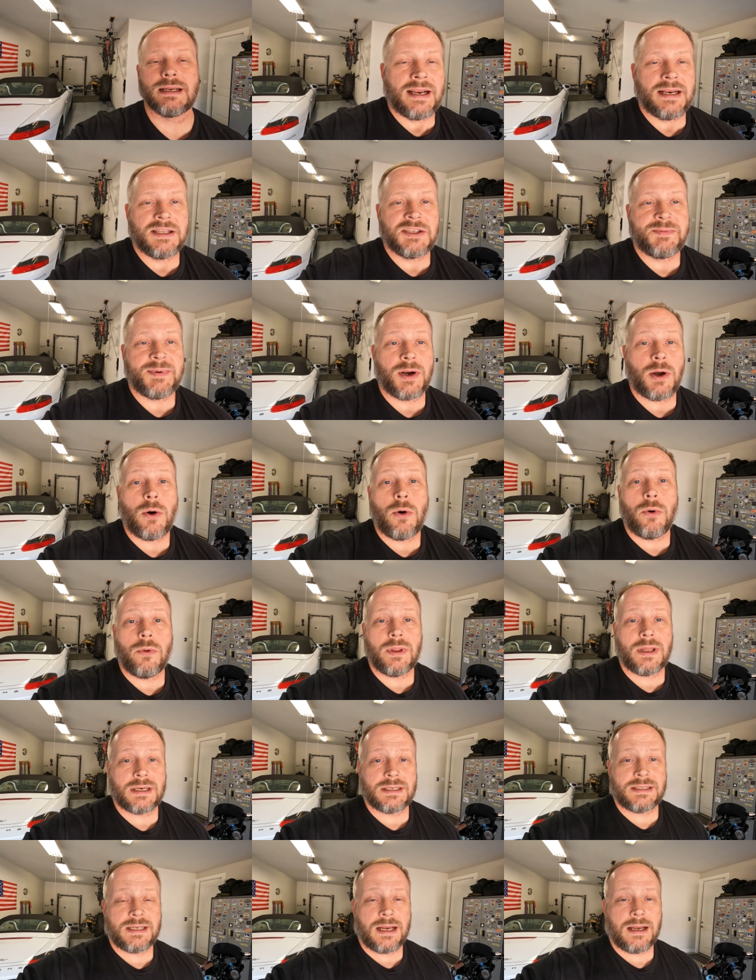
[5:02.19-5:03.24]
I didn't spend a whole
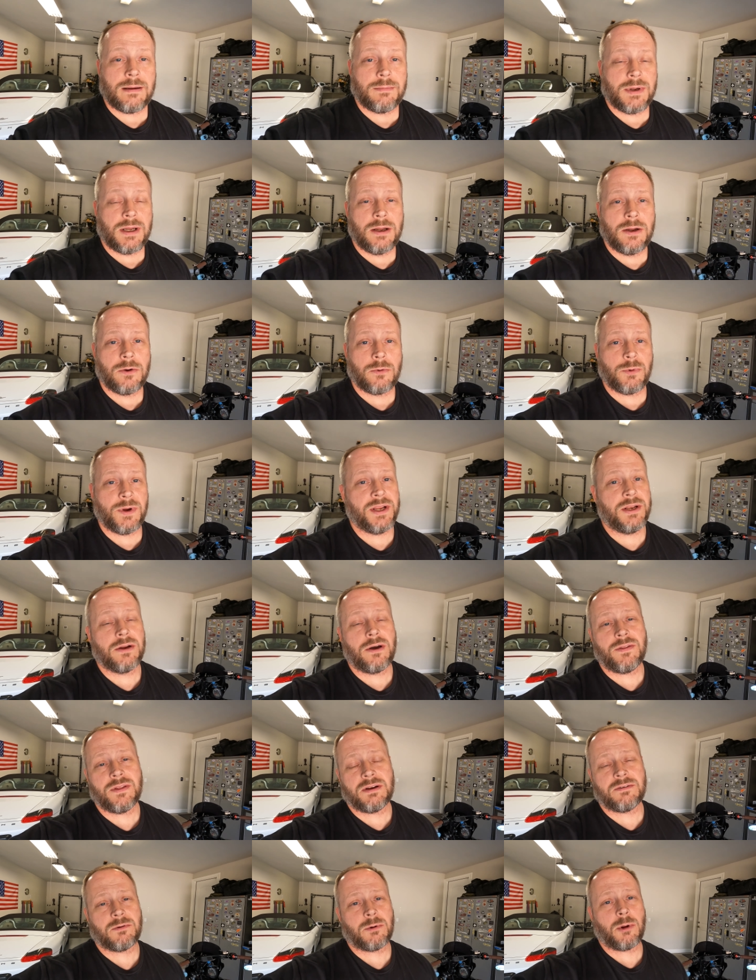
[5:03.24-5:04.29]
lot of time reading all
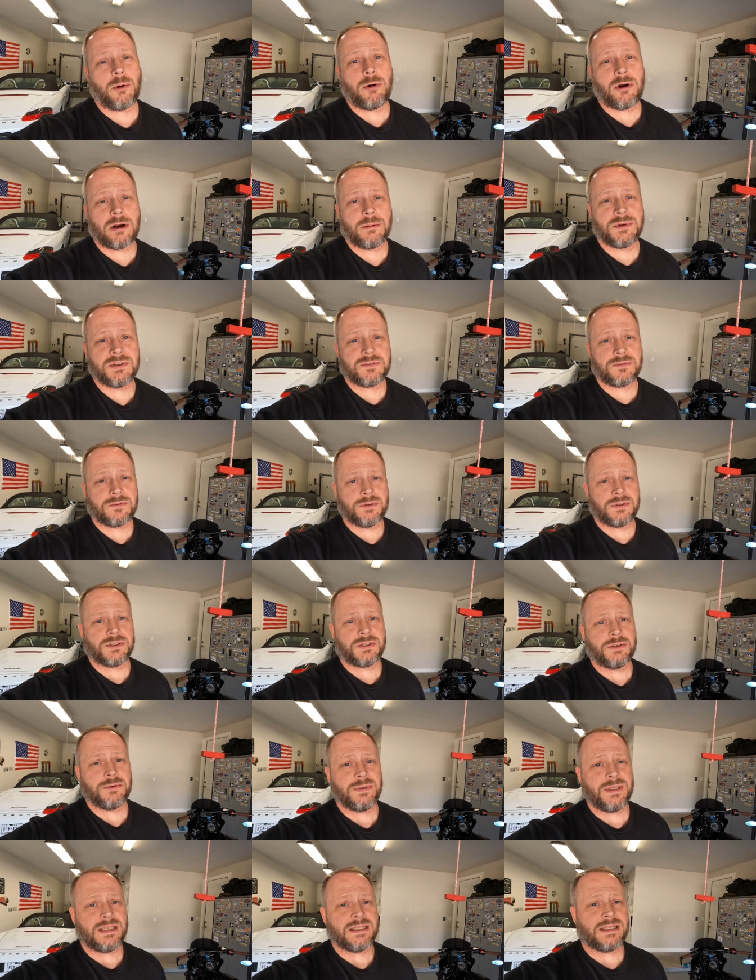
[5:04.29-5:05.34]
the different requirements for this
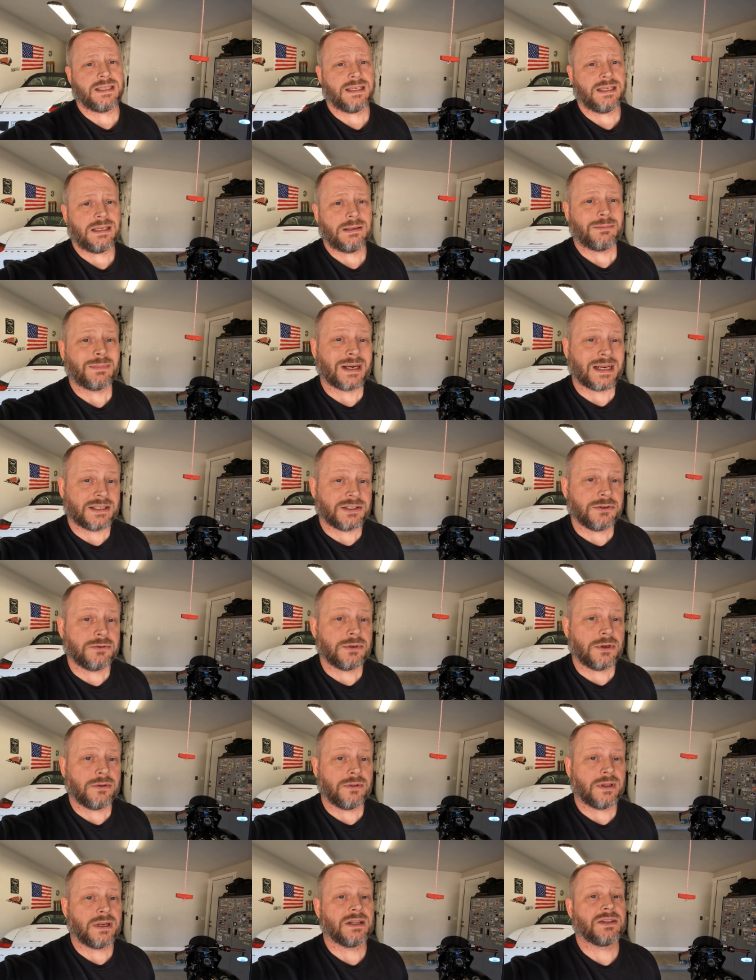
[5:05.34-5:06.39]
new ECE, but I do
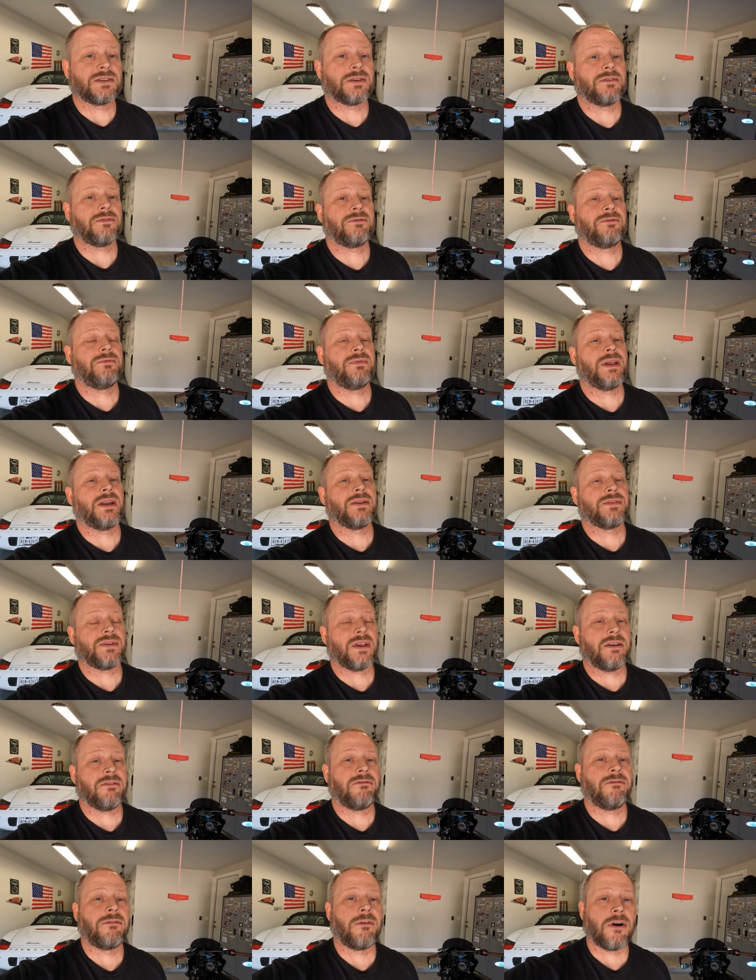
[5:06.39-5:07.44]
know that it is a, it is
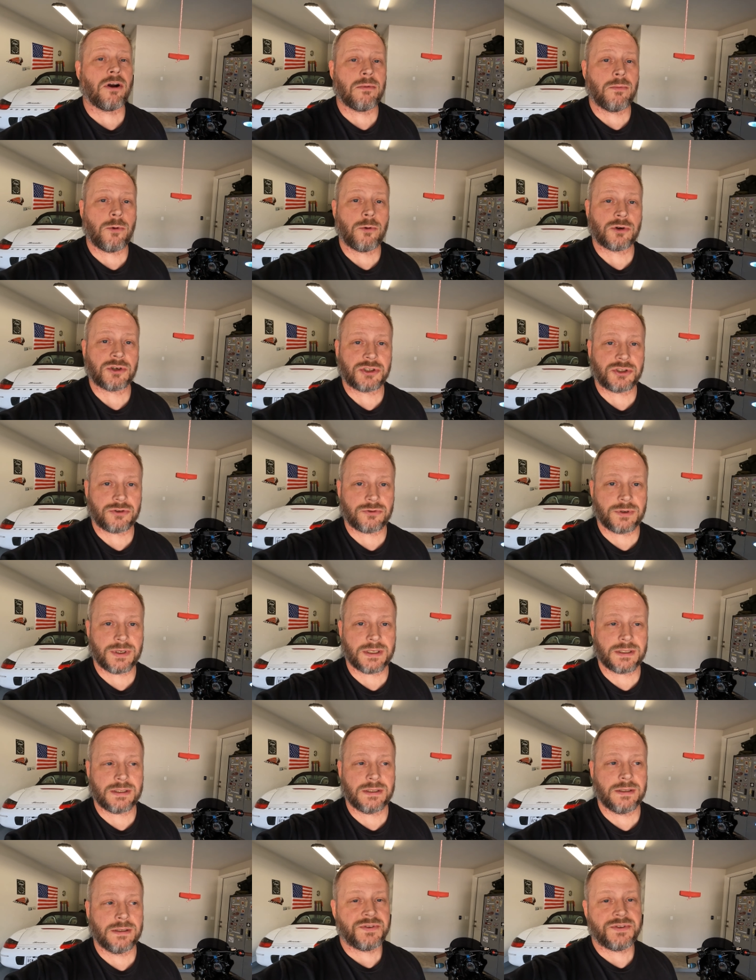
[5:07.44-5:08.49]
a far more
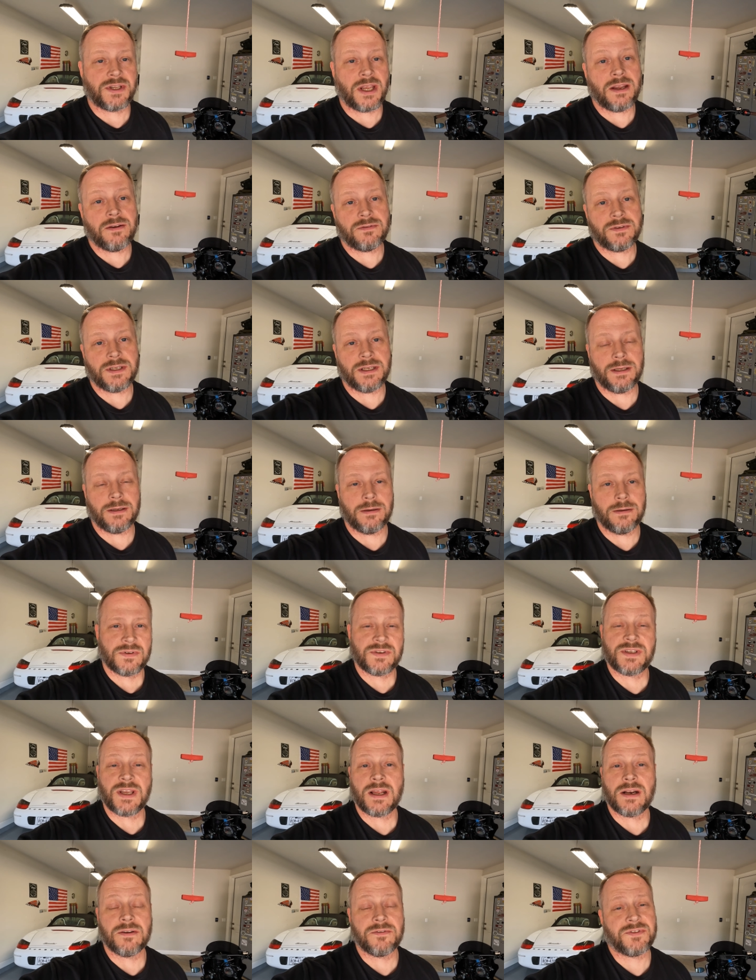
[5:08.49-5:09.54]
strict safety
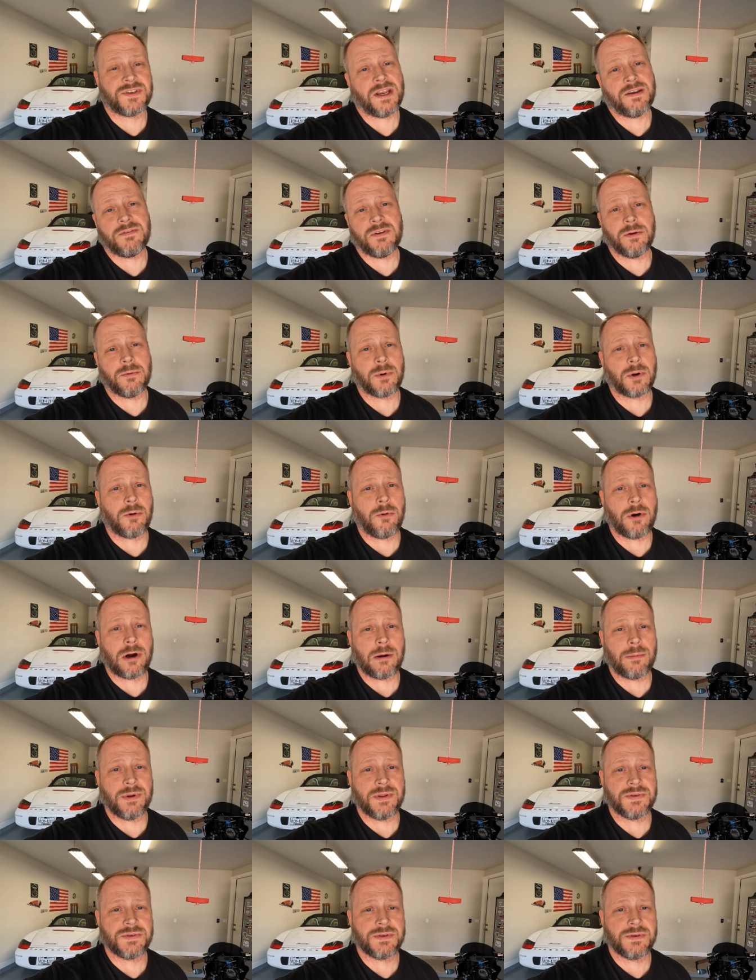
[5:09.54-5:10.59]
set of safety
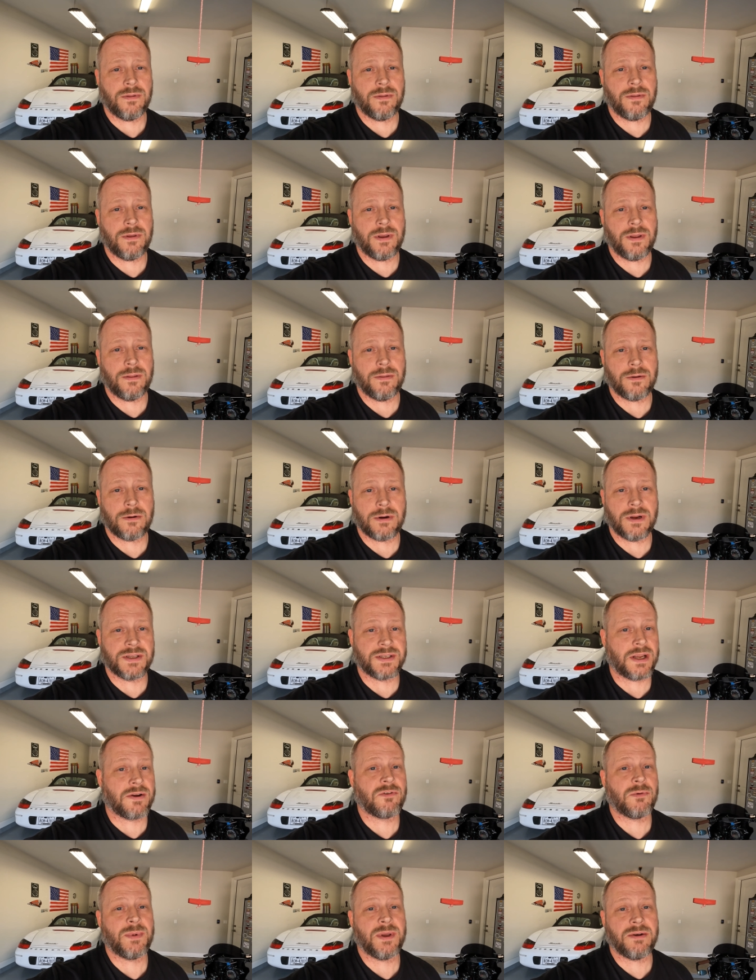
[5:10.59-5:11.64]
requirements than there has
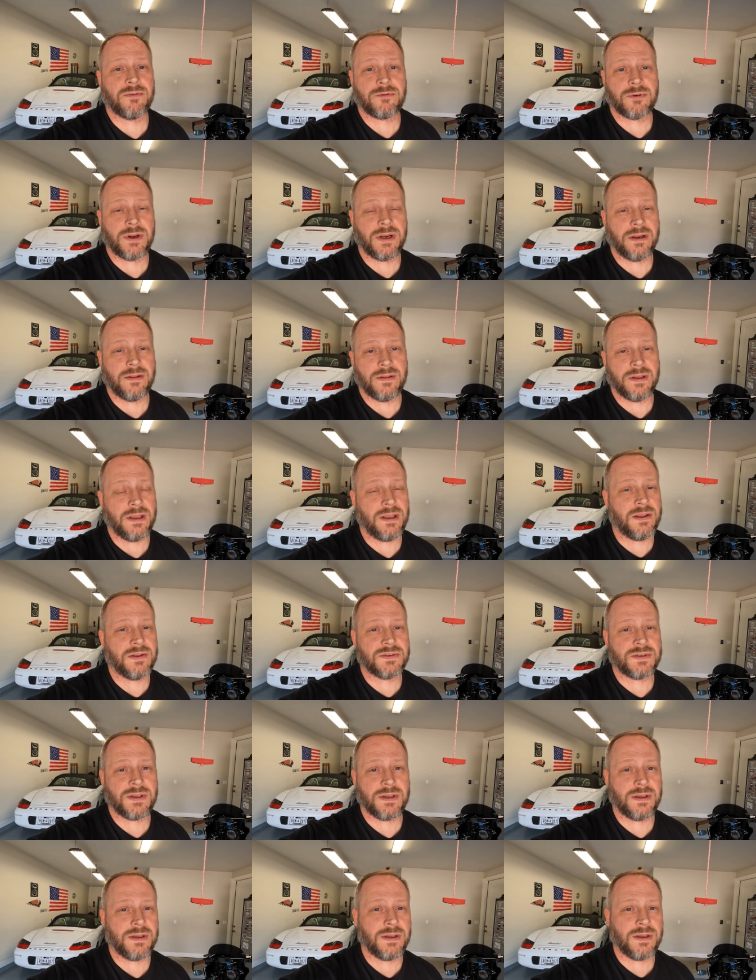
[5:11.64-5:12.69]
ever been for any of the
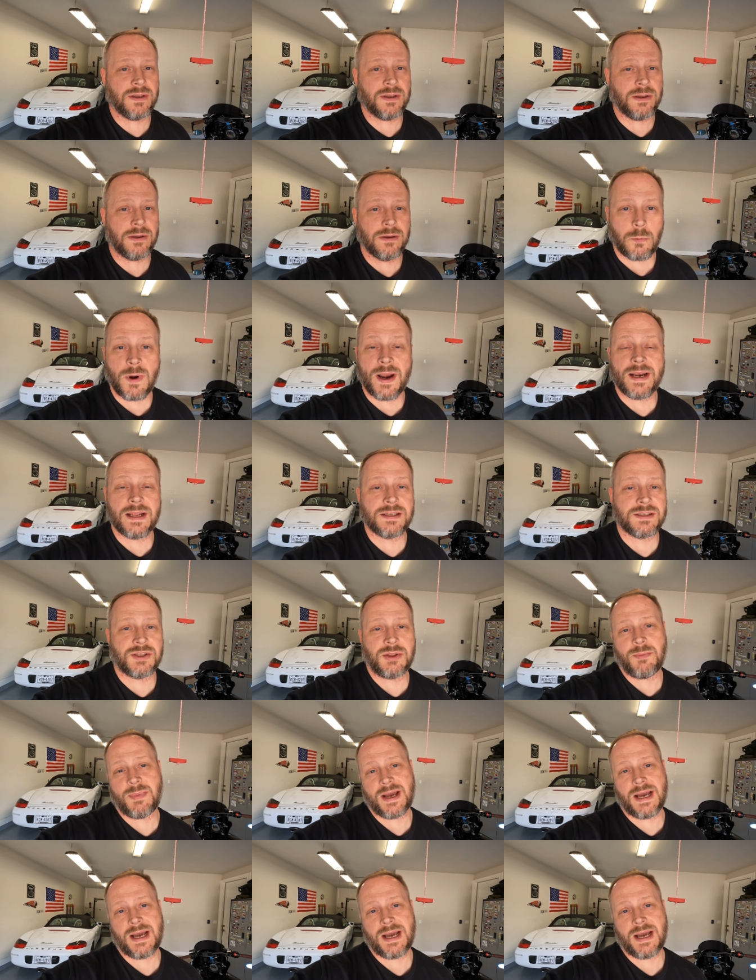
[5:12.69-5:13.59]
ECE ratings in the